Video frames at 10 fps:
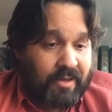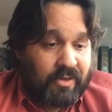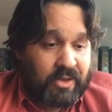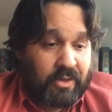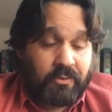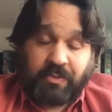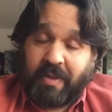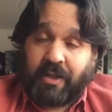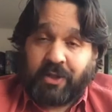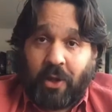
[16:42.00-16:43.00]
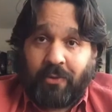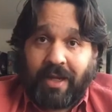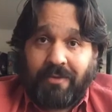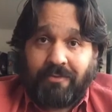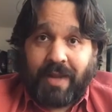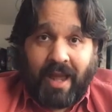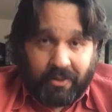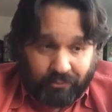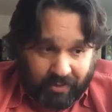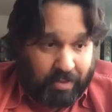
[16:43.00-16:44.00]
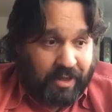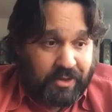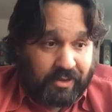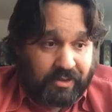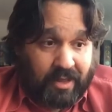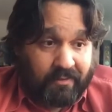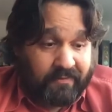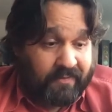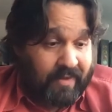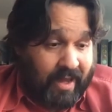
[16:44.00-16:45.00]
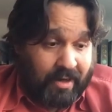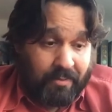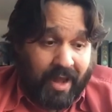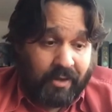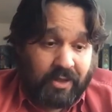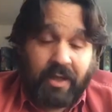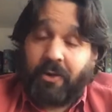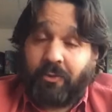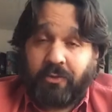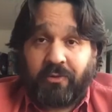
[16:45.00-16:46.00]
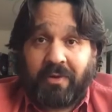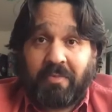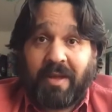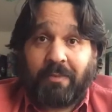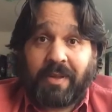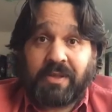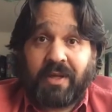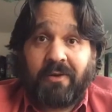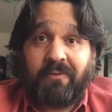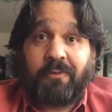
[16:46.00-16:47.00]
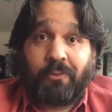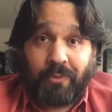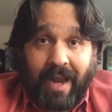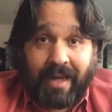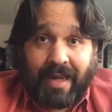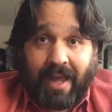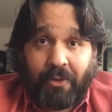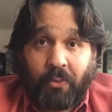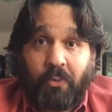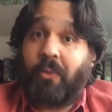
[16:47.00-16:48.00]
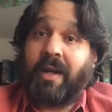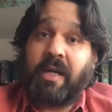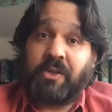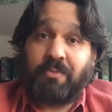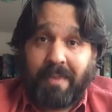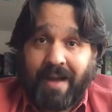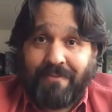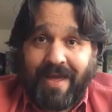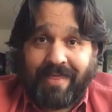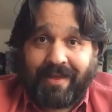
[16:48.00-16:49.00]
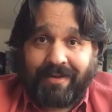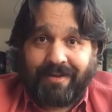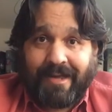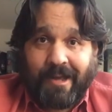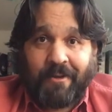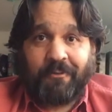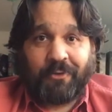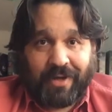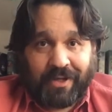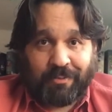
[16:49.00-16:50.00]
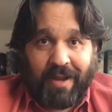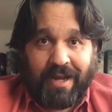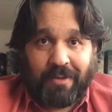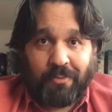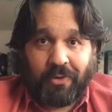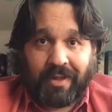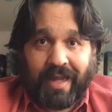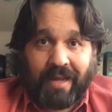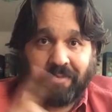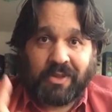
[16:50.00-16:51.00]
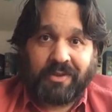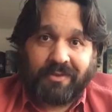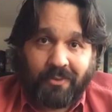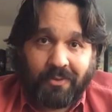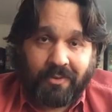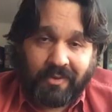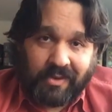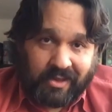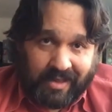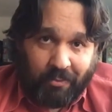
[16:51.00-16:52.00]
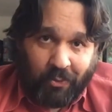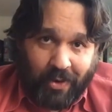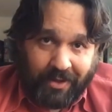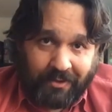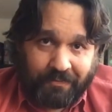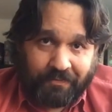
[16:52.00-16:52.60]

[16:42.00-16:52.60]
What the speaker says: So speak slowly and repeat yourself. And I'm actually going to repeat myself right now. What is my method for explaining board games? Step 1.